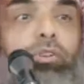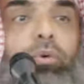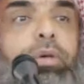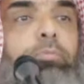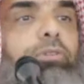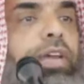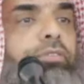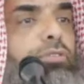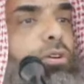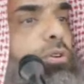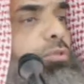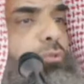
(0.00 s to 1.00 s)
do we pray
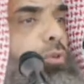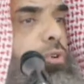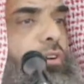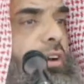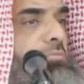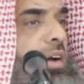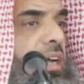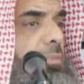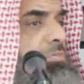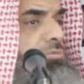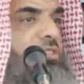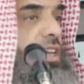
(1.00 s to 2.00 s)
Dhuhr 4 and
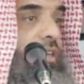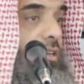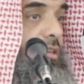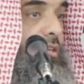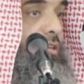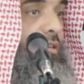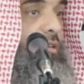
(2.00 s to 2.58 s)
Maghrib 3?